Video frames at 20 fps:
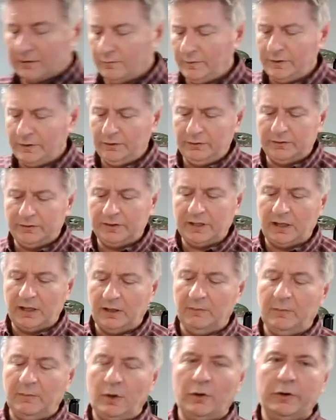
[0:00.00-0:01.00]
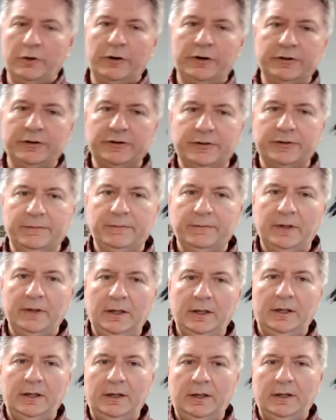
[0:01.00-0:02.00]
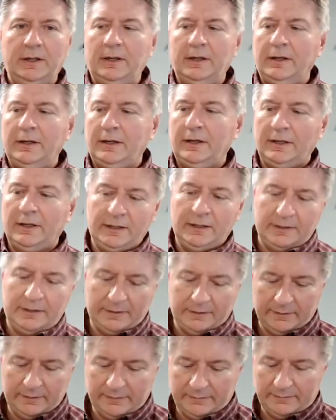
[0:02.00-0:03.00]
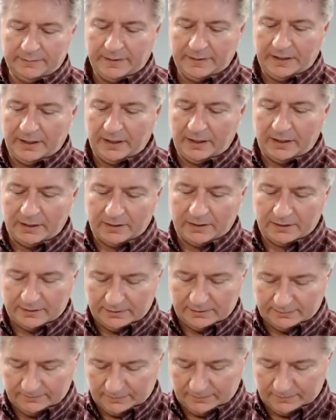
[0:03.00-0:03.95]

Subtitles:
We do sell motors. They are